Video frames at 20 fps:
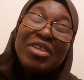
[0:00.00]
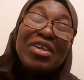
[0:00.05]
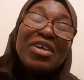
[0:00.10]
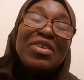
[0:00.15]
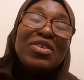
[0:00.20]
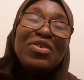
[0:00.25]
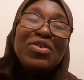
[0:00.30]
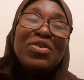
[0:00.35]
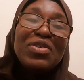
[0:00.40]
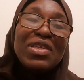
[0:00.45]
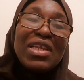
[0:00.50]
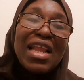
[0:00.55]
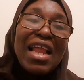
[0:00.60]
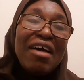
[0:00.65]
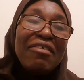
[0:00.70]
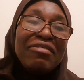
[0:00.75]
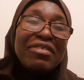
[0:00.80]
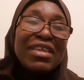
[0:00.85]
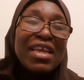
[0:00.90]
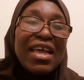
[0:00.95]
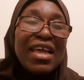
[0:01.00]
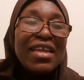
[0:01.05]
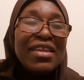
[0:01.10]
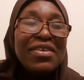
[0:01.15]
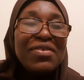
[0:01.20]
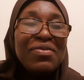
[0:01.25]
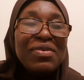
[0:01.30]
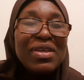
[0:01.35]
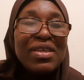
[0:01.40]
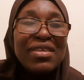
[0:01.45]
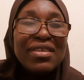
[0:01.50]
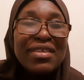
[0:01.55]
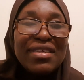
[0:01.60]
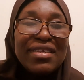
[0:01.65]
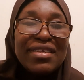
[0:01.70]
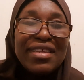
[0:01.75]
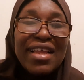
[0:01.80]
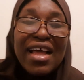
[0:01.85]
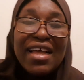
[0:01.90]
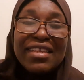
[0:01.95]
just use laughter, anyways,